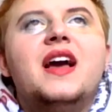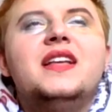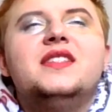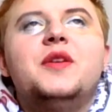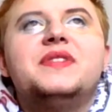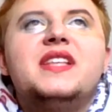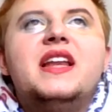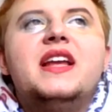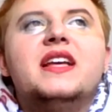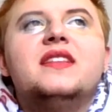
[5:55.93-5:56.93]
end up
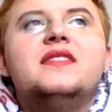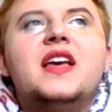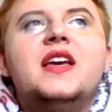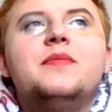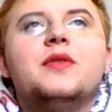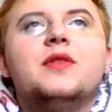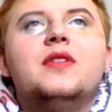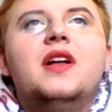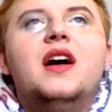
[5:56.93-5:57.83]
sitting at the table,